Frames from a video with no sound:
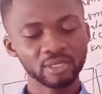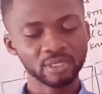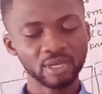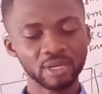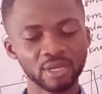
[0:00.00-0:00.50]

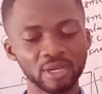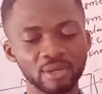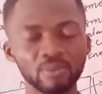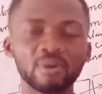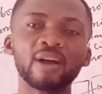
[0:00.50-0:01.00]
Then
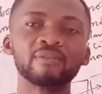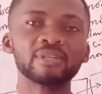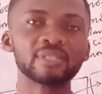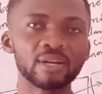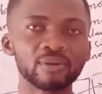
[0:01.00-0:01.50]
we have the
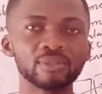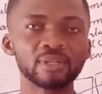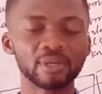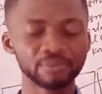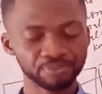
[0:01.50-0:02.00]
Sarcodina.